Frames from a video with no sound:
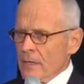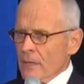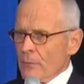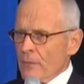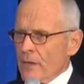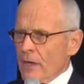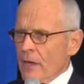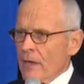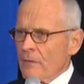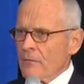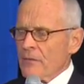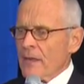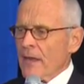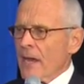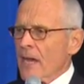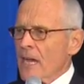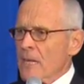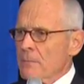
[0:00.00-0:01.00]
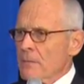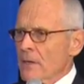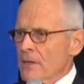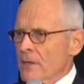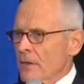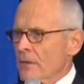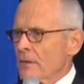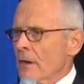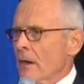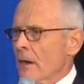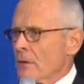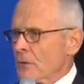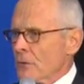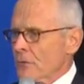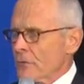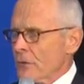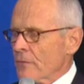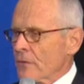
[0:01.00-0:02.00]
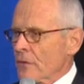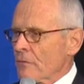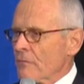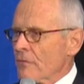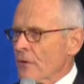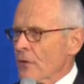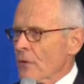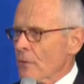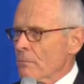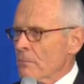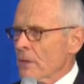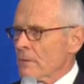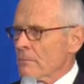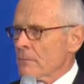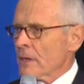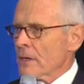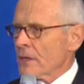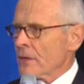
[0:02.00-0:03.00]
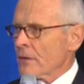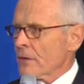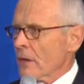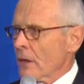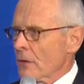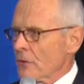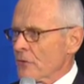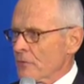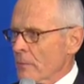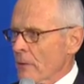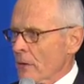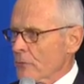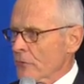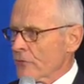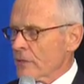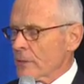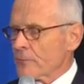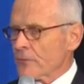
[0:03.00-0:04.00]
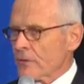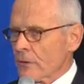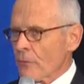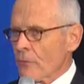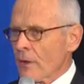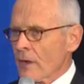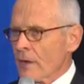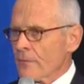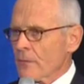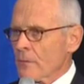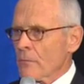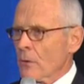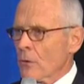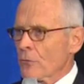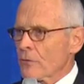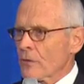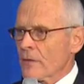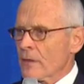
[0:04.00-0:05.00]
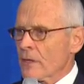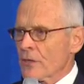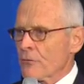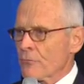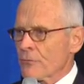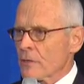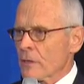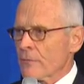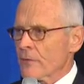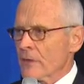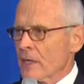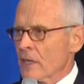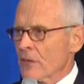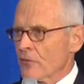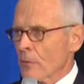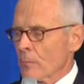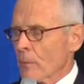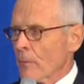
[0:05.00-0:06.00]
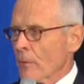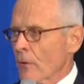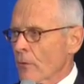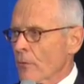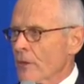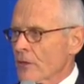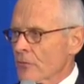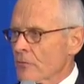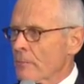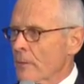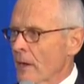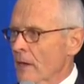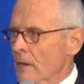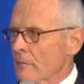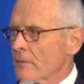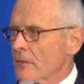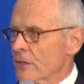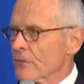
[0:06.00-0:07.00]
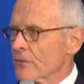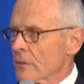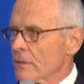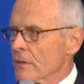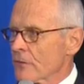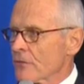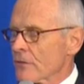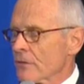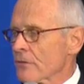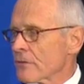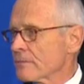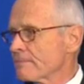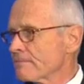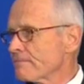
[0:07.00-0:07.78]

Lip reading: We have $9 million of confirmed $1 million sponsorships and grant, the most in the history of any Super Bowl in spite of these conditions.